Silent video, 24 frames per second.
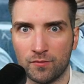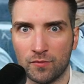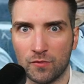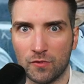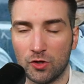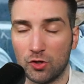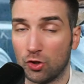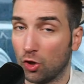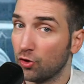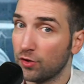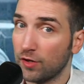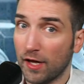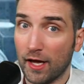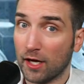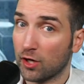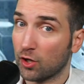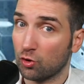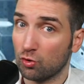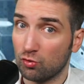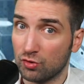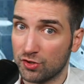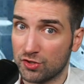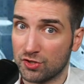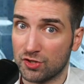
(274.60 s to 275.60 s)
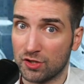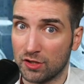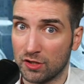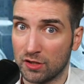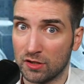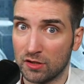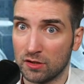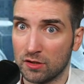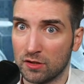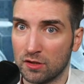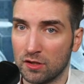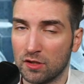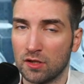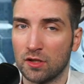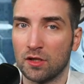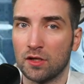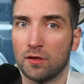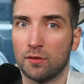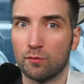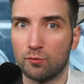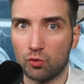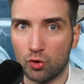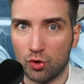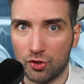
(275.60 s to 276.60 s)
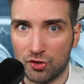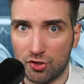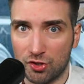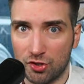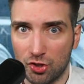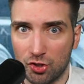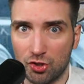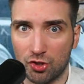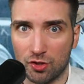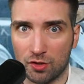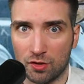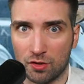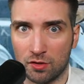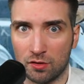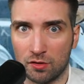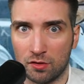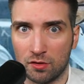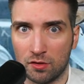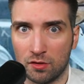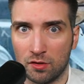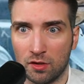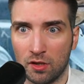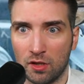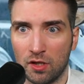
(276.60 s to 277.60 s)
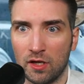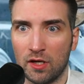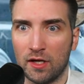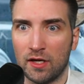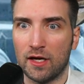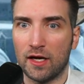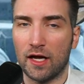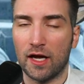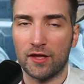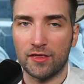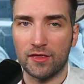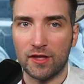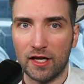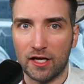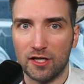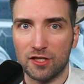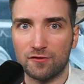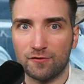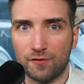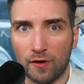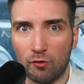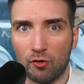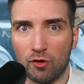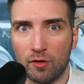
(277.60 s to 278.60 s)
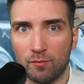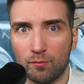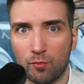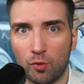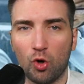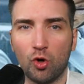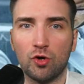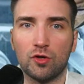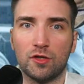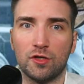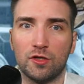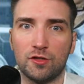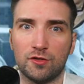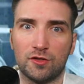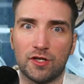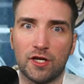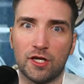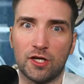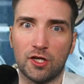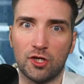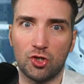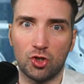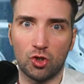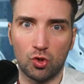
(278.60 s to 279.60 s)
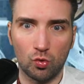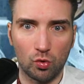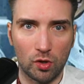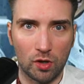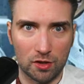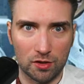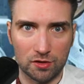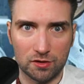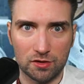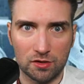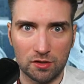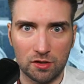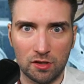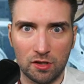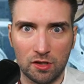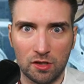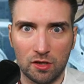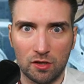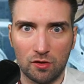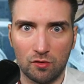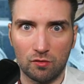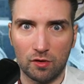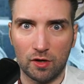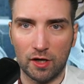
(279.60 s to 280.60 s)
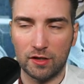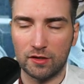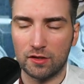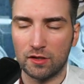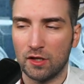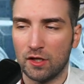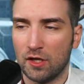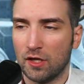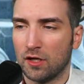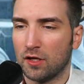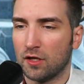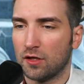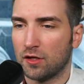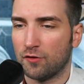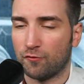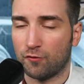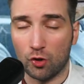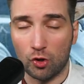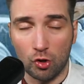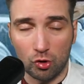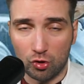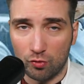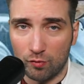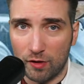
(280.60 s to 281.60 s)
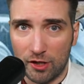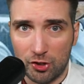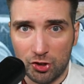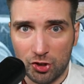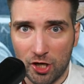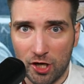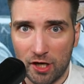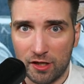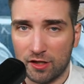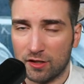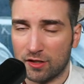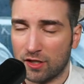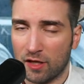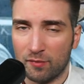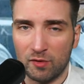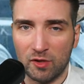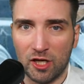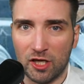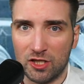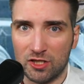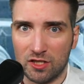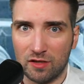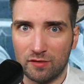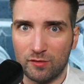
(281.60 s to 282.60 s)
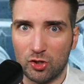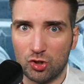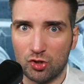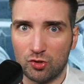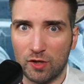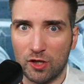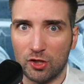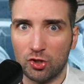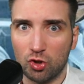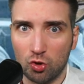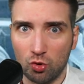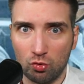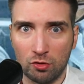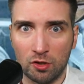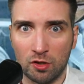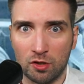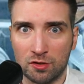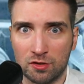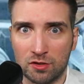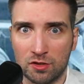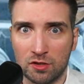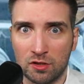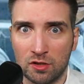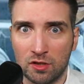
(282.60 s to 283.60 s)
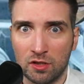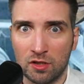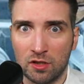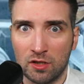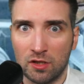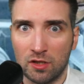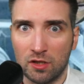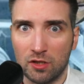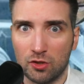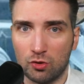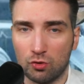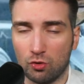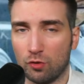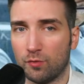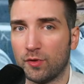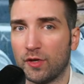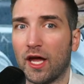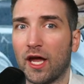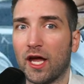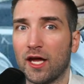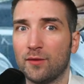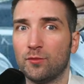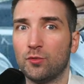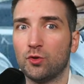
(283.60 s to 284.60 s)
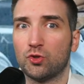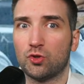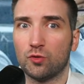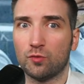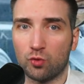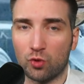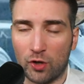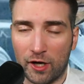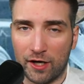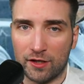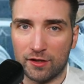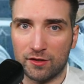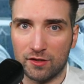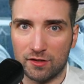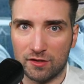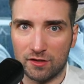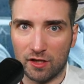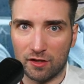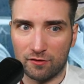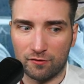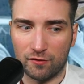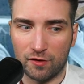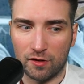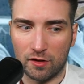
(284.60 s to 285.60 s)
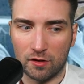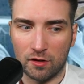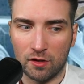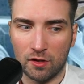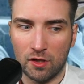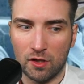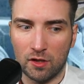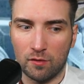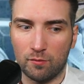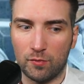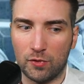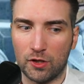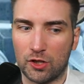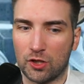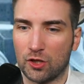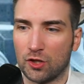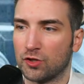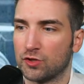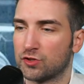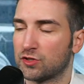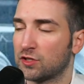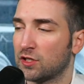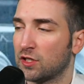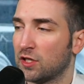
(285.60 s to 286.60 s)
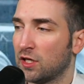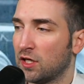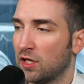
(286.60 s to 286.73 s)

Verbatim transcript: Not accuracy, precision. And that is very important in taking duels, right? If you go to my chat and type in exclamation mark duels, you will be able to practice that thing, because